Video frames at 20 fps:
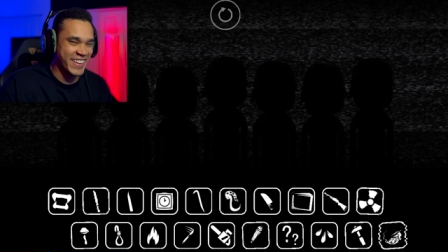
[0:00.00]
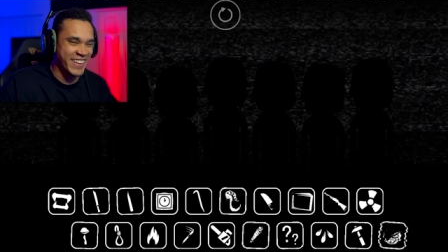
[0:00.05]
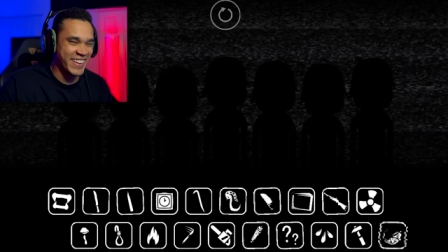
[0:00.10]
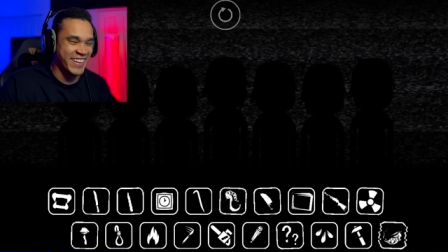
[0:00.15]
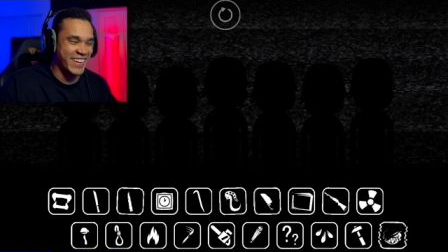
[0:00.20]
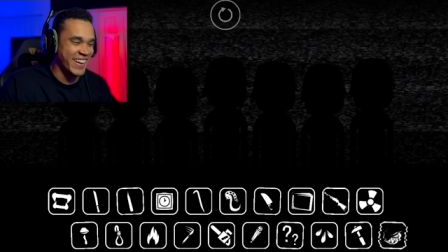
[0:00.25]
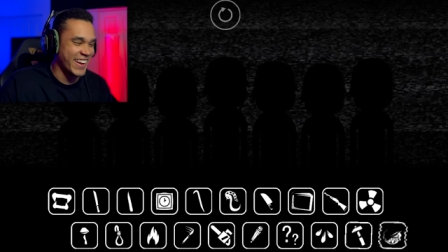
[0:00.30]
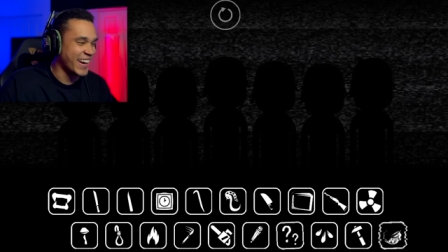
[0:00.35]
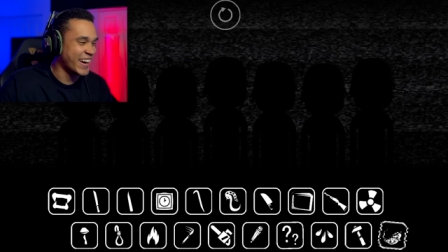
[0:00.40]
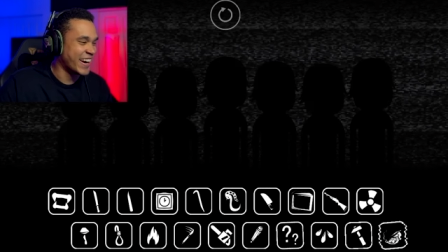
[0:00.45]

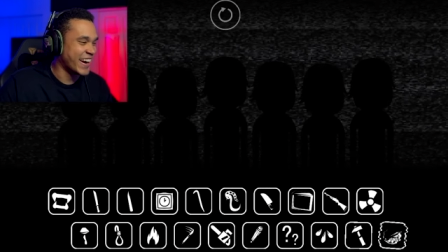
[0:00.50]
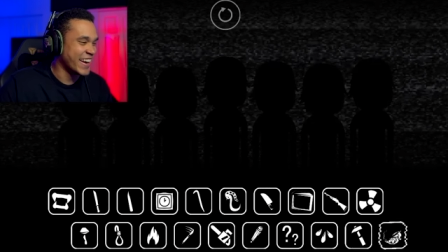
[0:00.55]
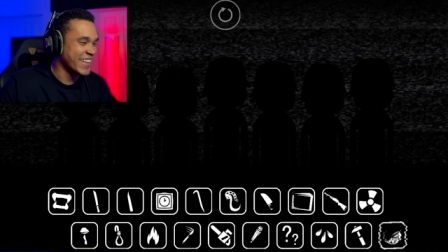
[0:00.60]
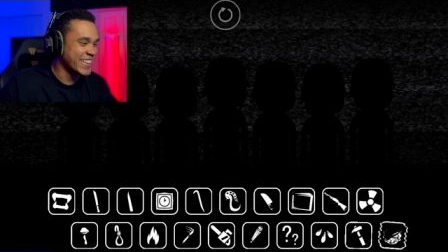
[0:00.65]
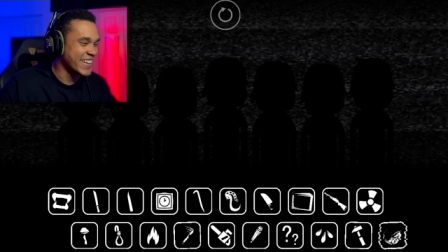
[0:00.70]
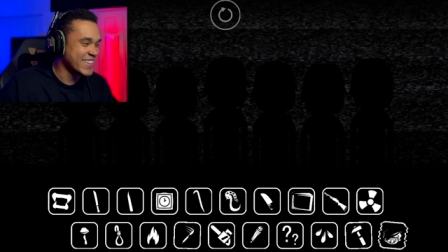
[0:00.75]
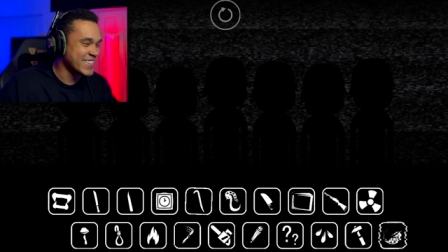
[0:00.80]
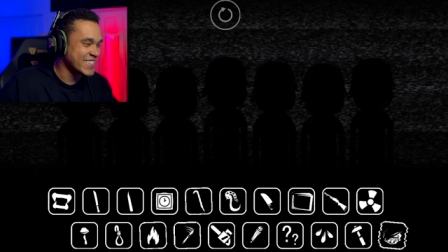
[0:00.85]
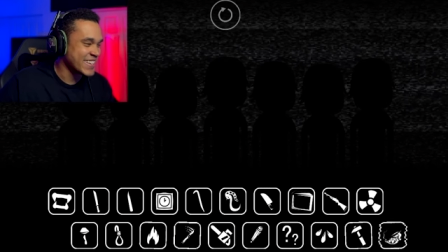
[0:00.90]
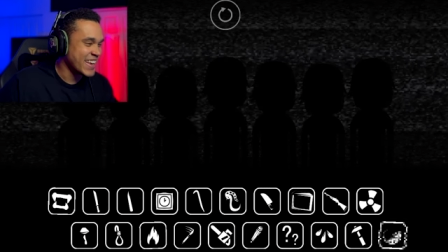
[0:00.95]
Alright,
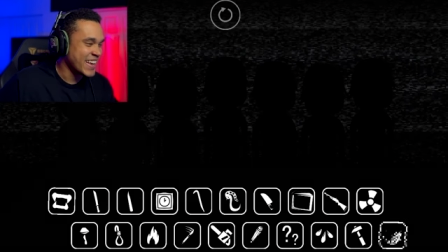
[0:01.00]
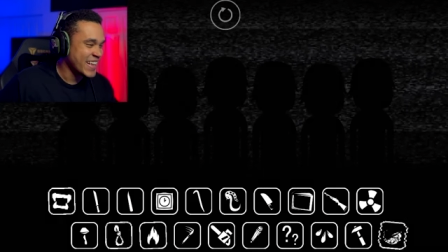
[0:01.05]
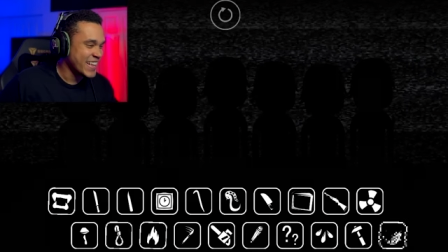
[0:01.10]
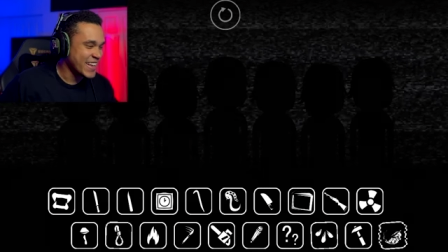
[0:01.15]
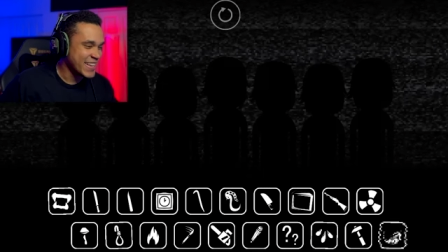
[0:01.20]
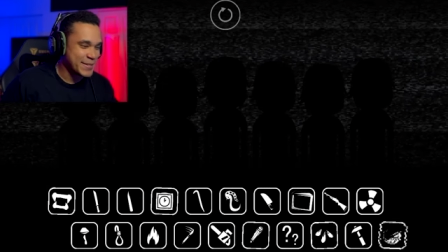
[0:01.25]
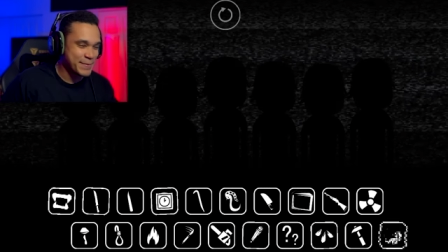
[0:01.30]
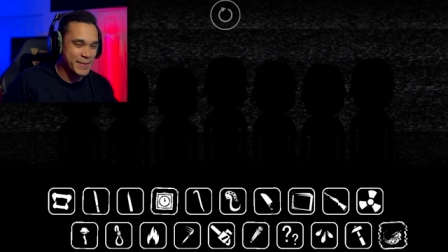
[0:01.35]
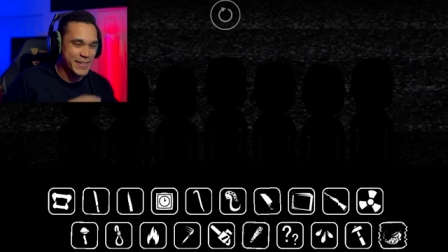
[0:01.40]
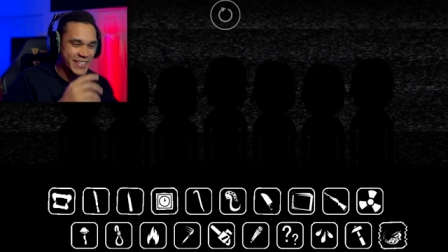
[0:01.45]
that was
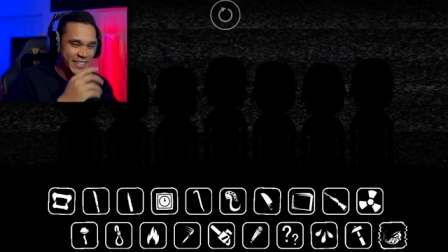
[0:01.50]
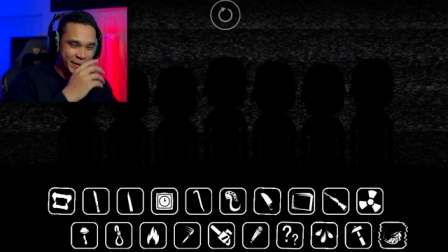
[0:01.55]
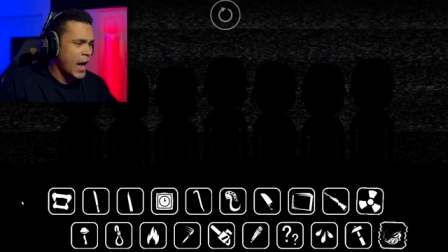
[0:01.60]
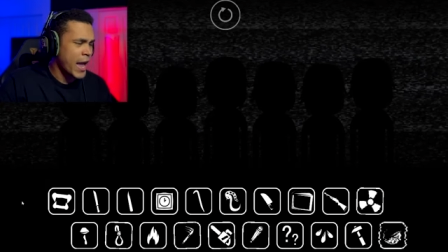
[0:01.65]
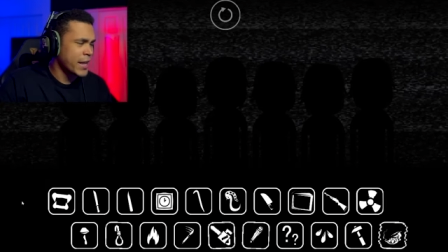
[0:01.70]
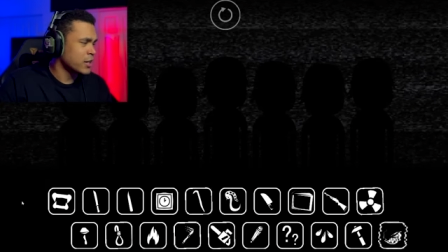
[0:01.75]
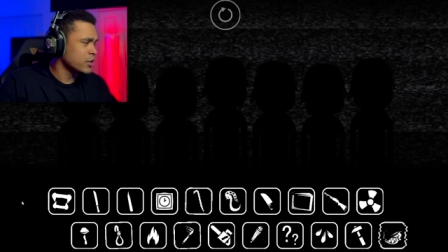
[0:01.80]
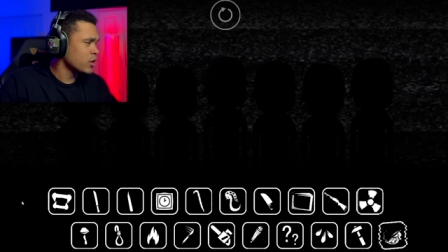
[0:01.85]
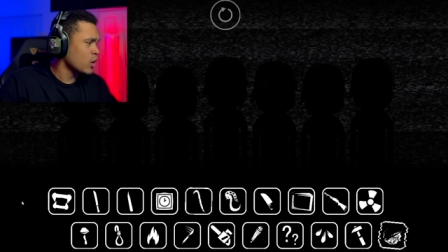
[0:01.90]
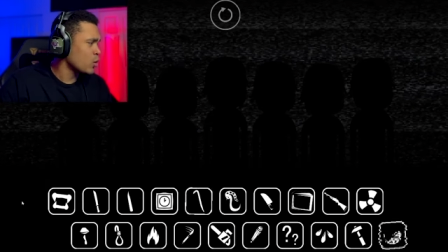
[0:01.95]
that was pretty dope.
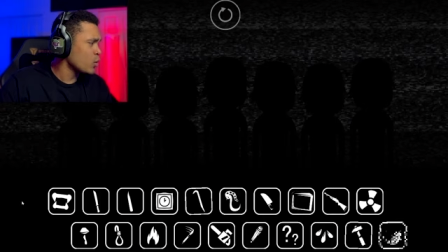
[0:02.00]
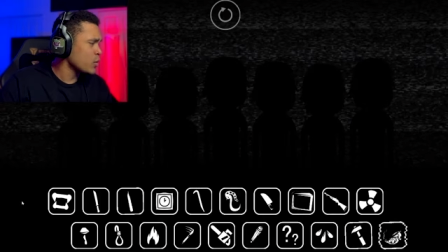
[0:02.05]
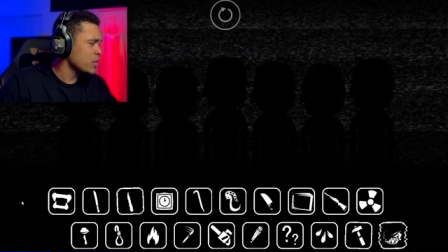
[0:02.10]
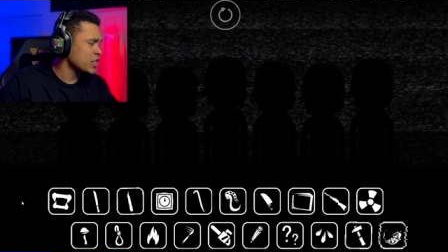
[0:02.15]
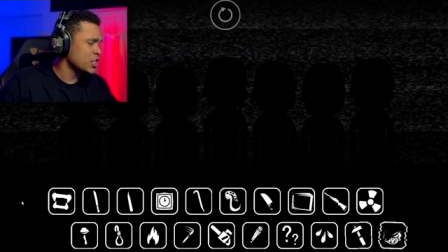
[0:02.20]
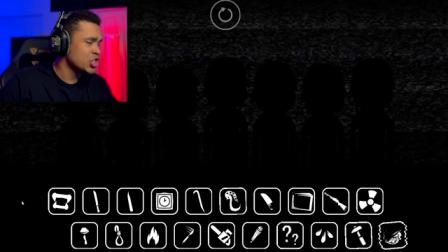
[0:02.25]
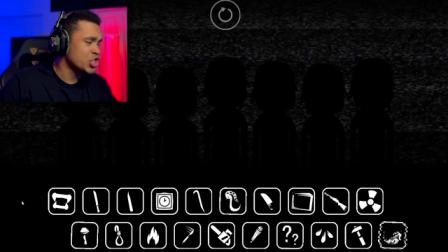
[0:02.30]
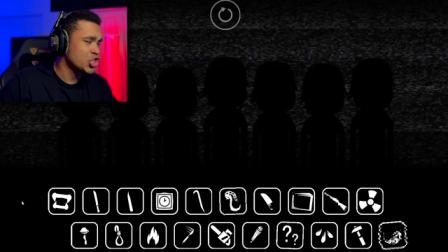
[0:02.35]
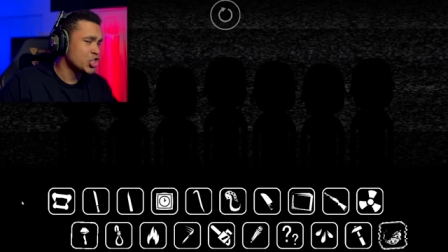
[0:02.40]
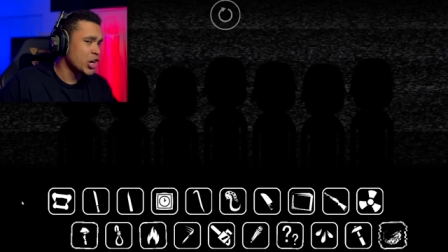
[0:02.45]
I don't know who
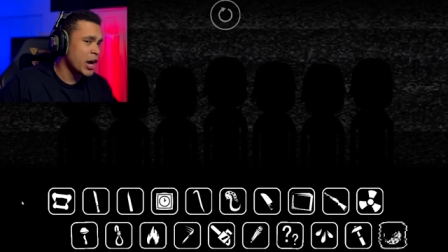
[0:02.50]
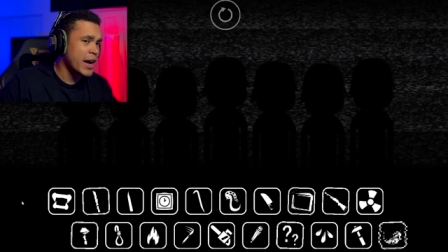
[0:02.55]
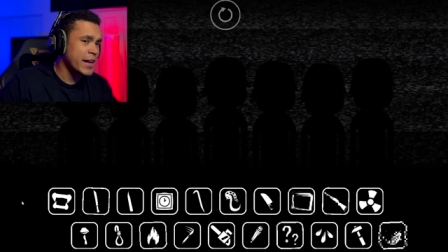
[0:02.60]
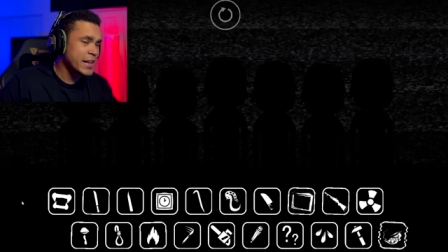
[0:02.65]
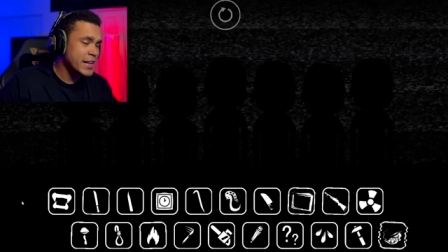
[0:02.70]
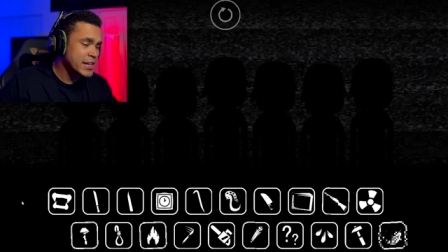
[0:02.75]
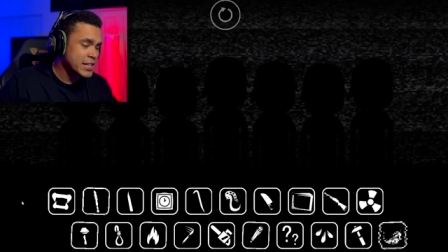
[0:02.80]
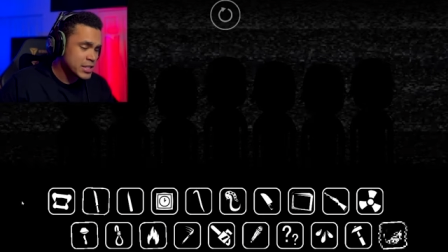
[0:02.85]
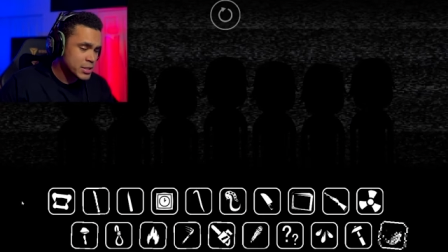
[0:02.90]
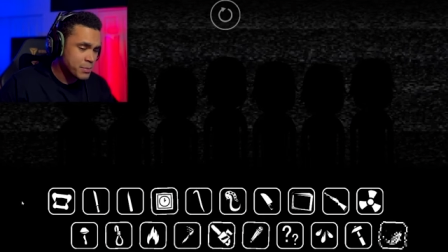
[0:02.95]
this John
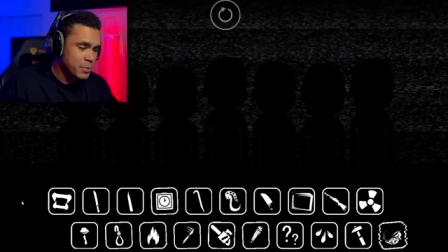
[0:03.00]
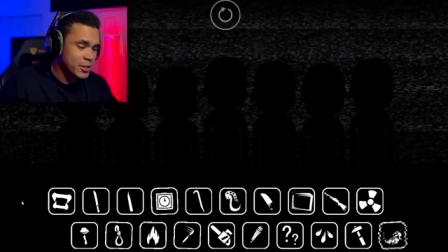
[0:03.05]
is,